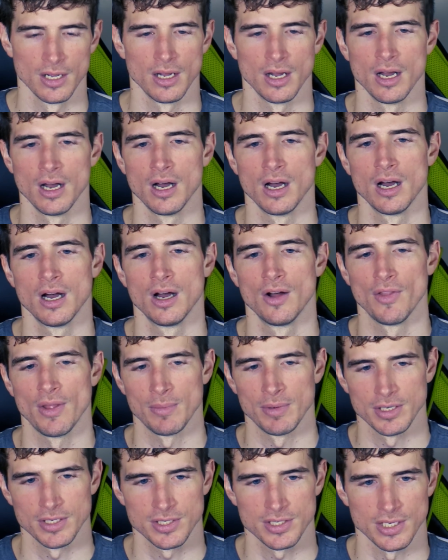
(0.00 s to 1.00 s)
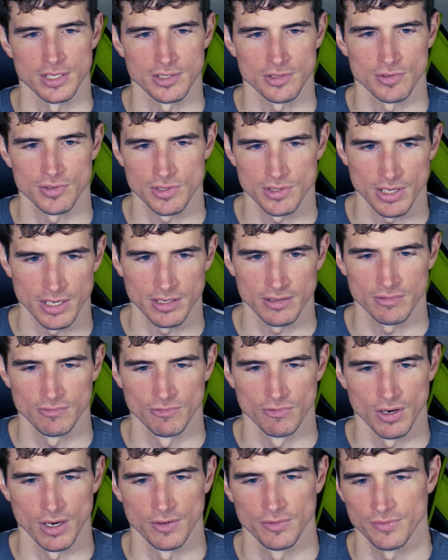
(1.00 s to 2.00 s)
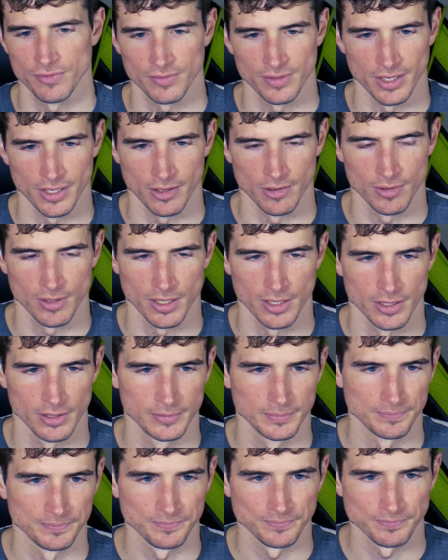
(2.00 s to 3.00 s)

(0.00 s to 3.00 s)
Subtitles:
That makes sense. So it's like rough. Yeah, okay.